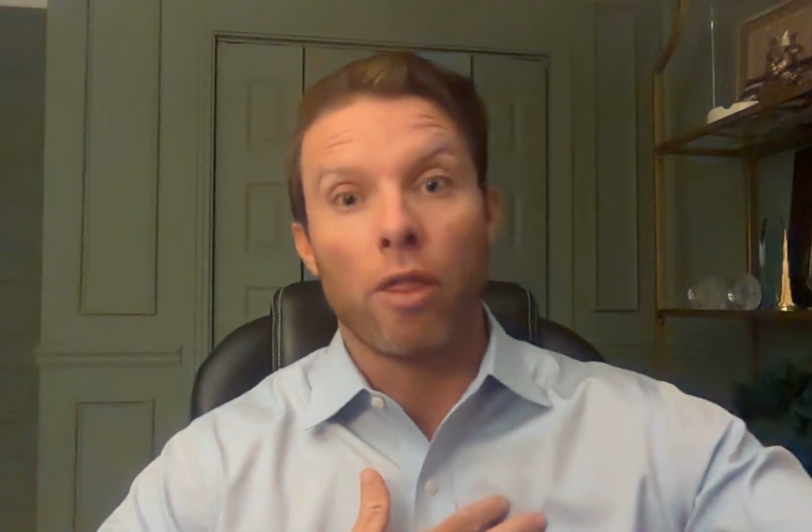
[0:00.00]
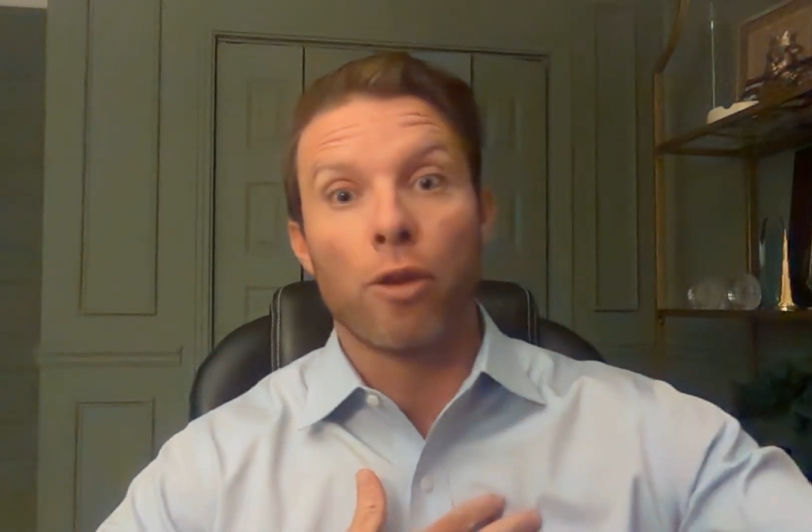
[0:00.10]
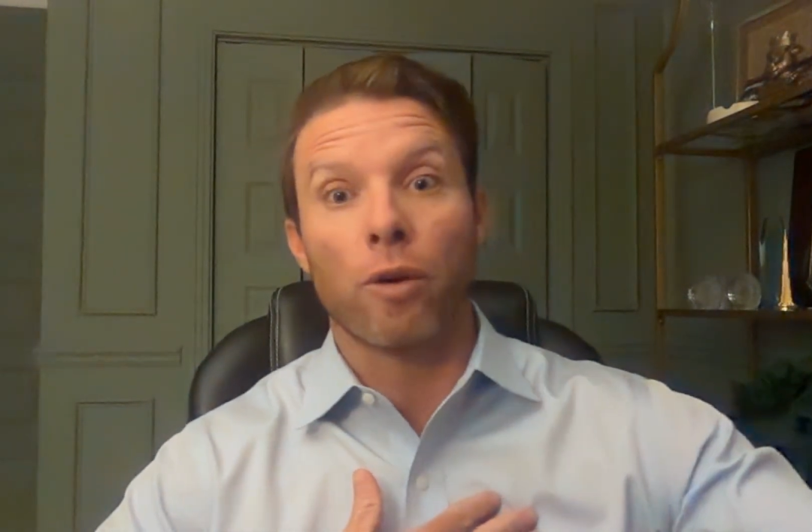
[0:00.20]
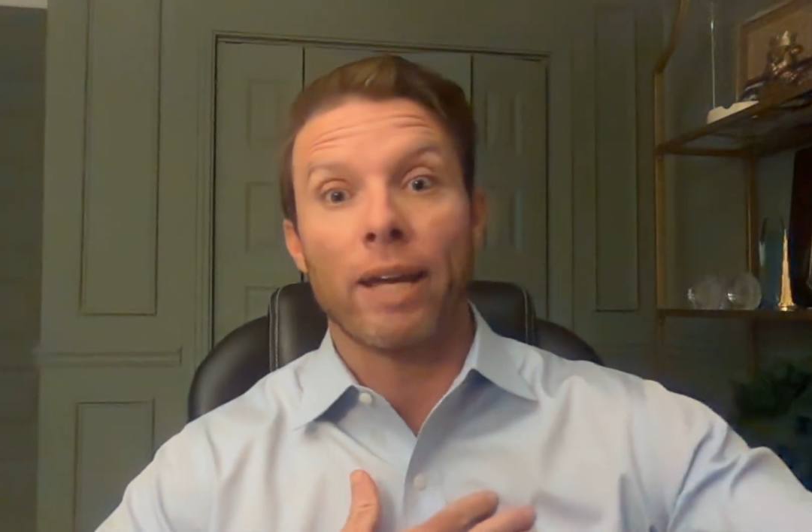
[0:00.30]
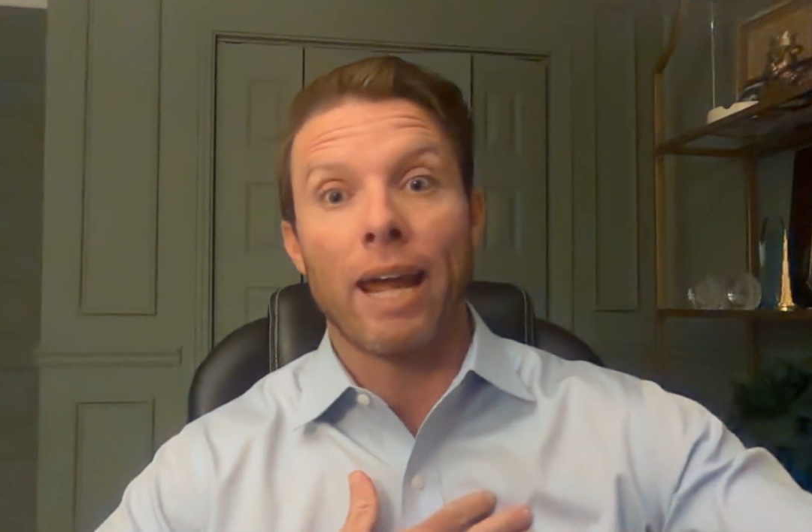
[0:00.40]

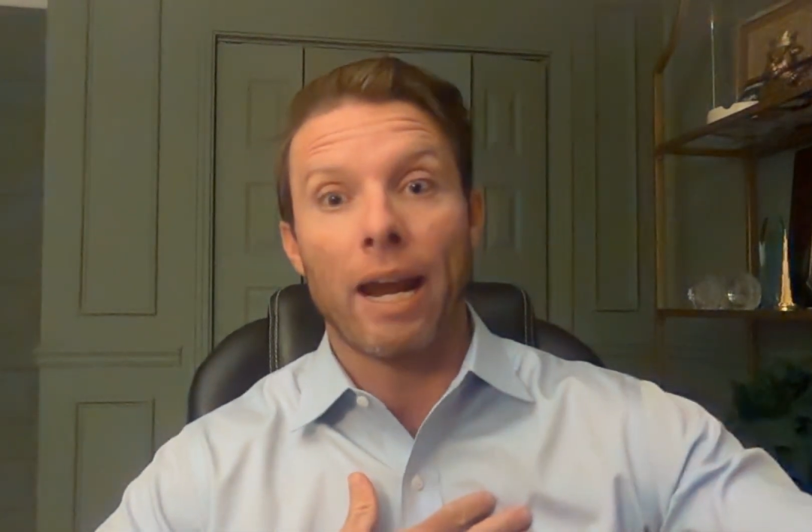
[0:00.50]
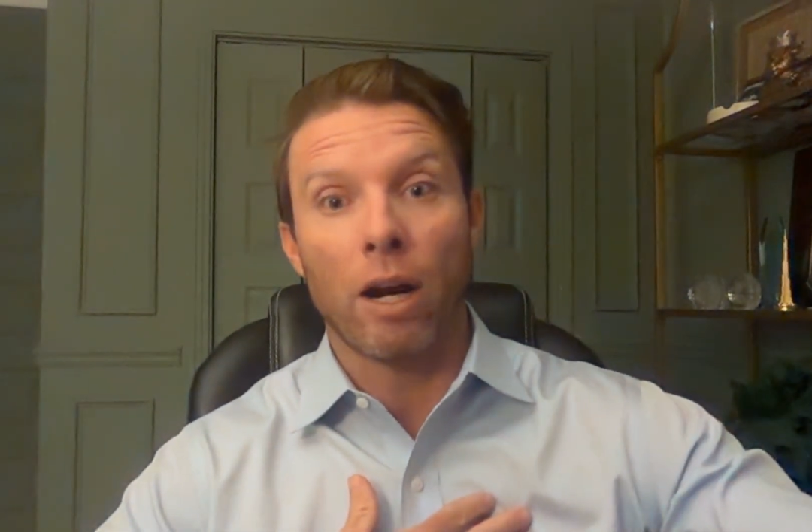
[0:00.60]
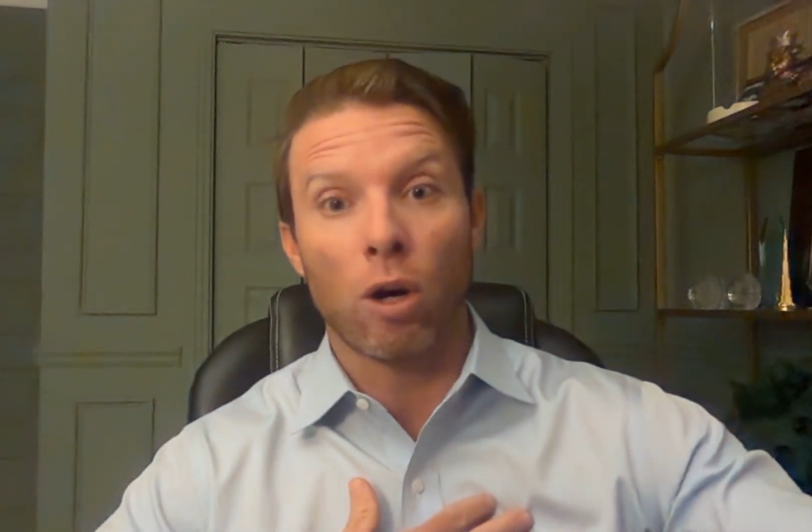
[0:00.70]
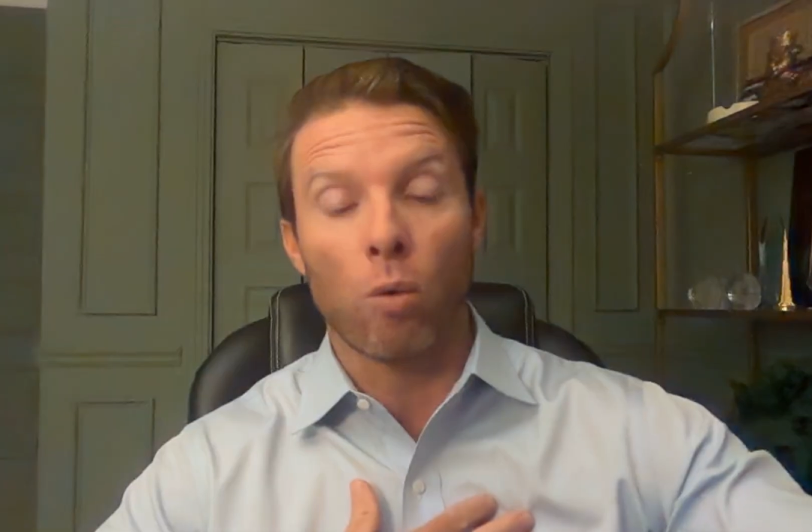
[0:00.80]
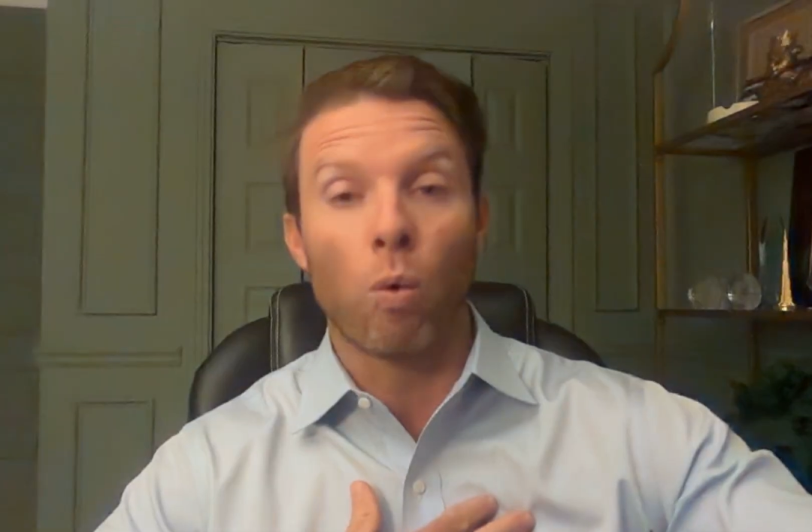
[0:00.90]
their
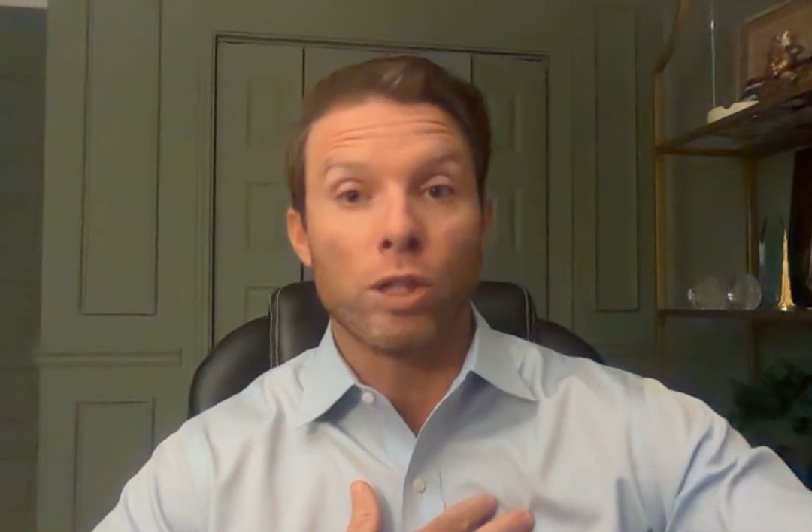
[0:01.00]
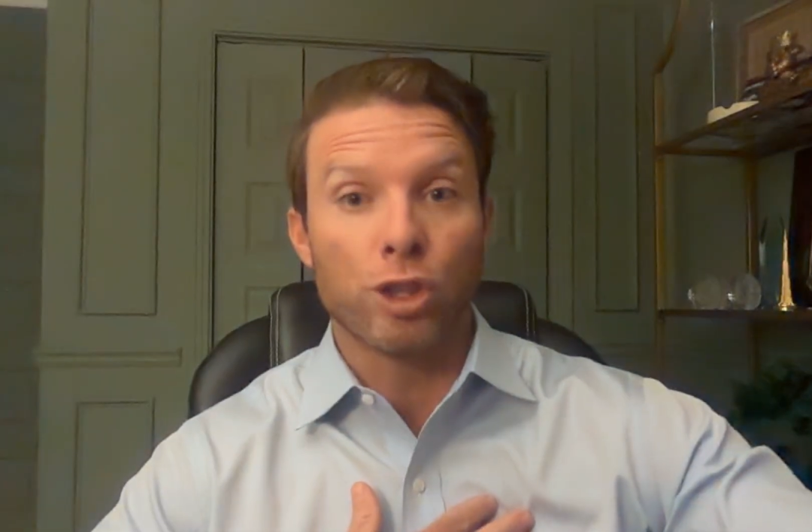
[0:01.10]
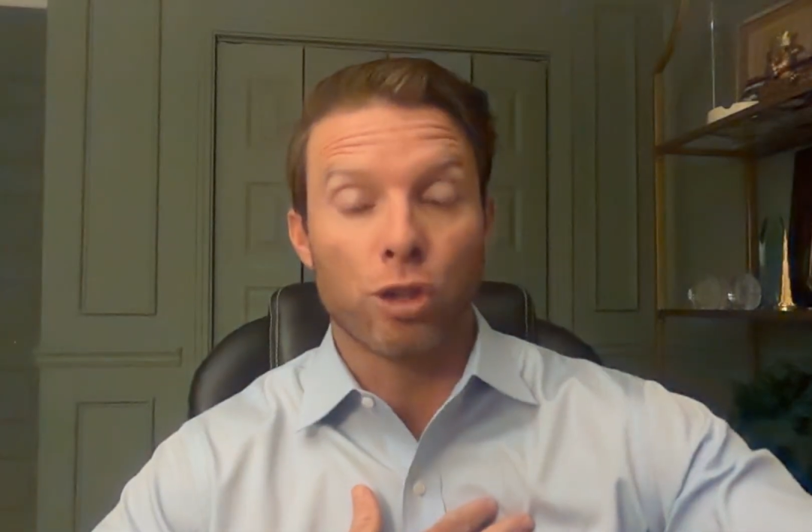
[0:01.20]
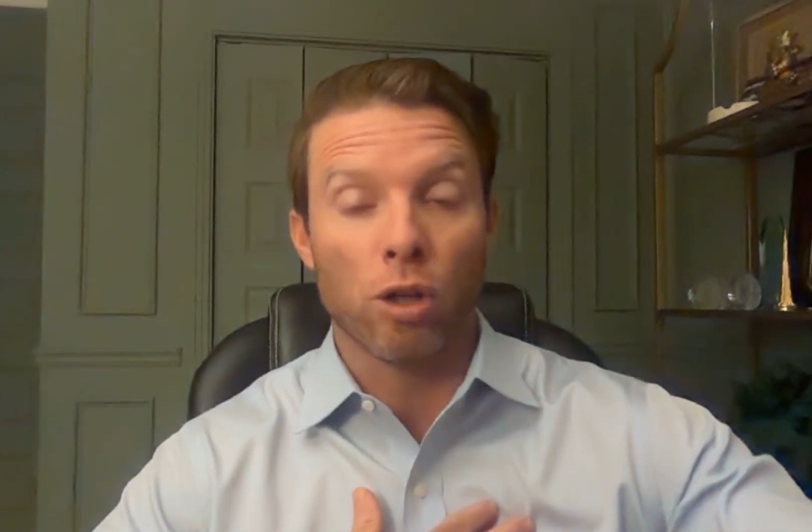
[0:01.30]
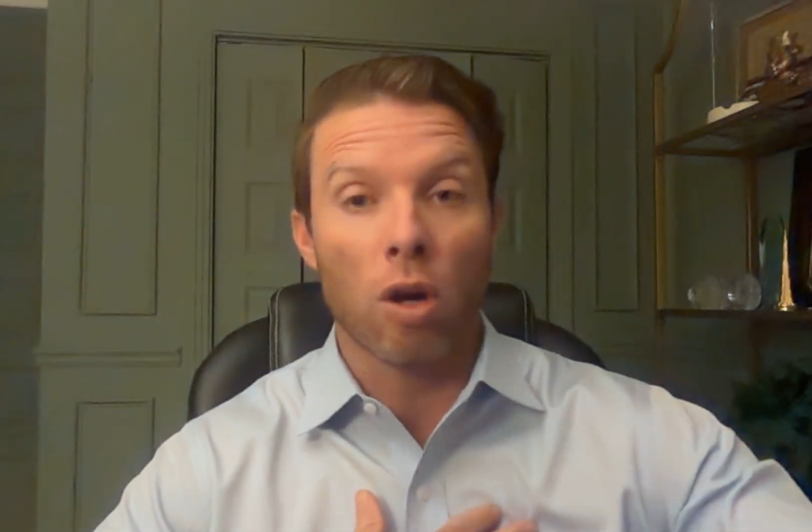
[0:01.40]
care
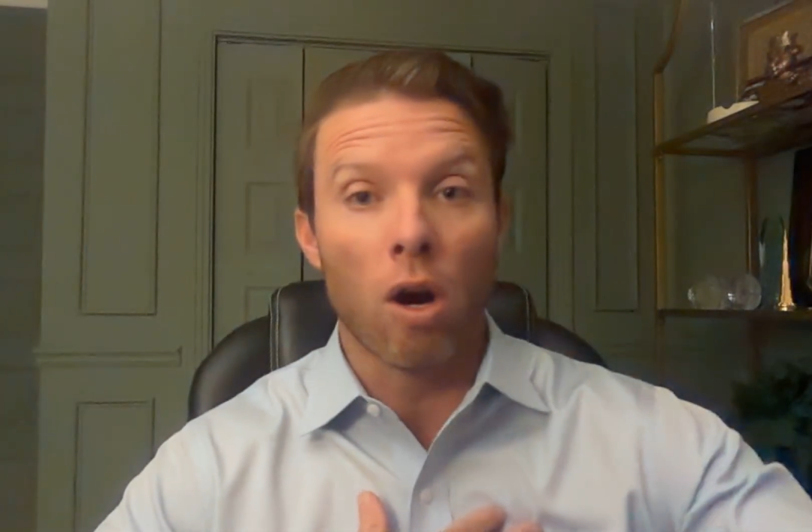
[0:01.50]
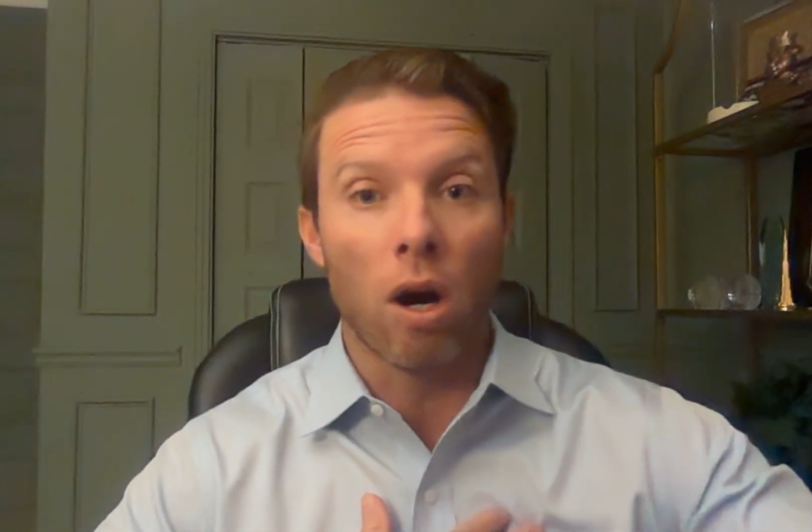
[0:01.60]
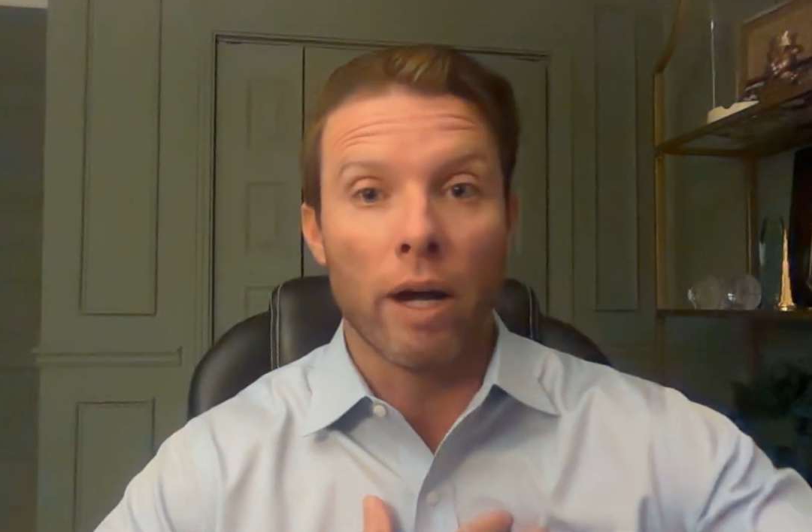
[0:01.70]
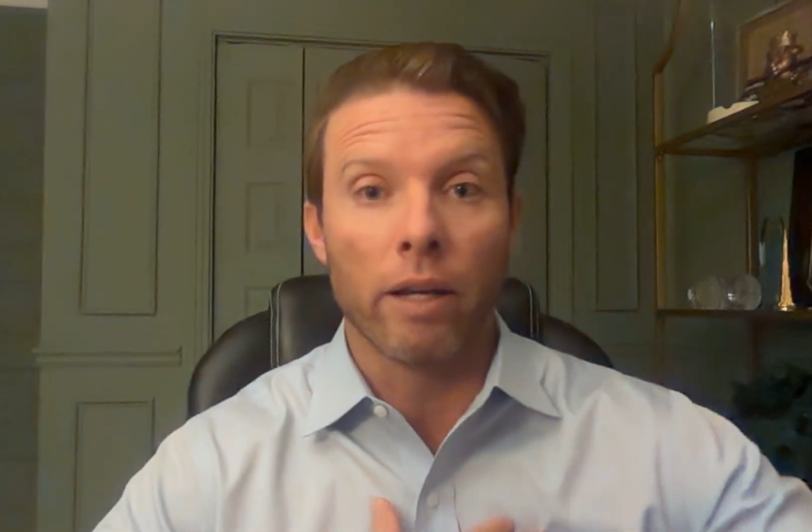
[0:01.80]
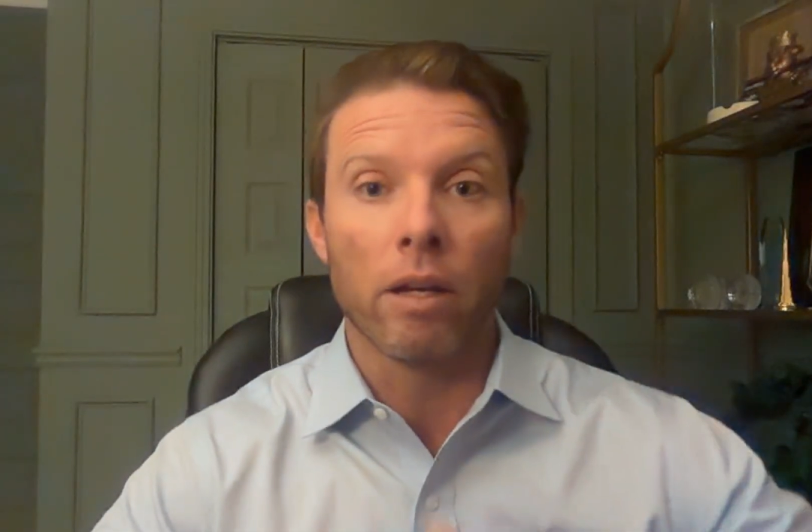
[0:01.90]
once you're
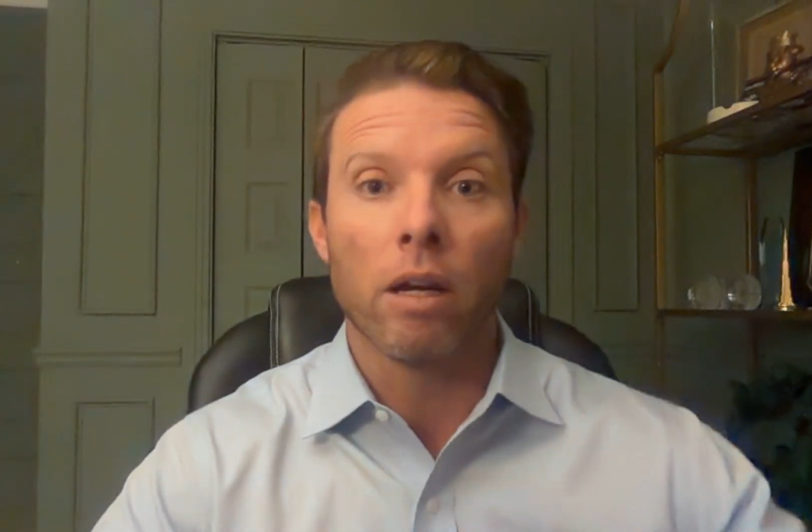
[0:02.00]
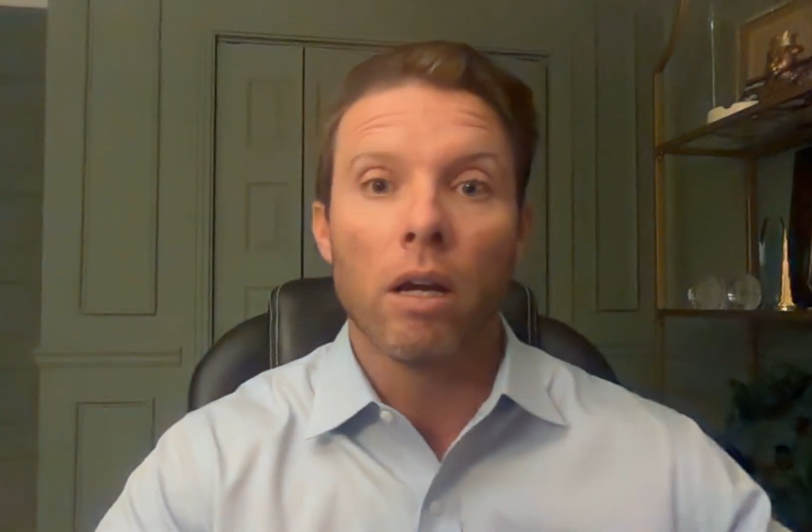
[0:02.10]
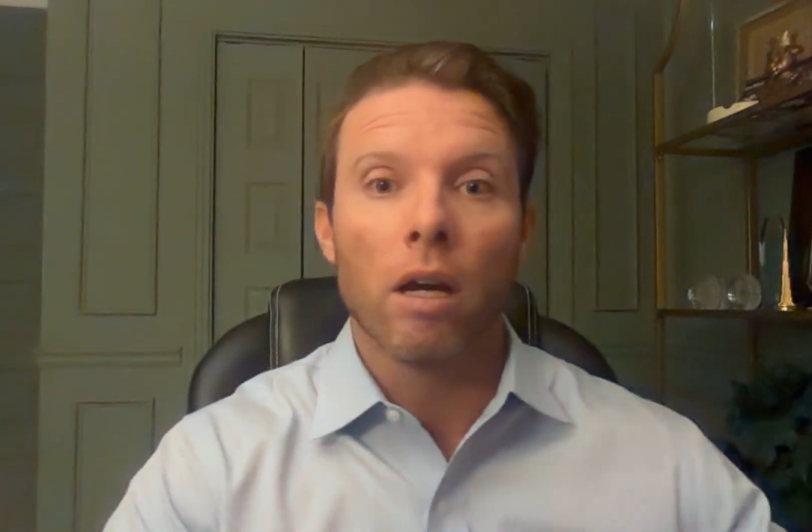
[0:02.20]
gone,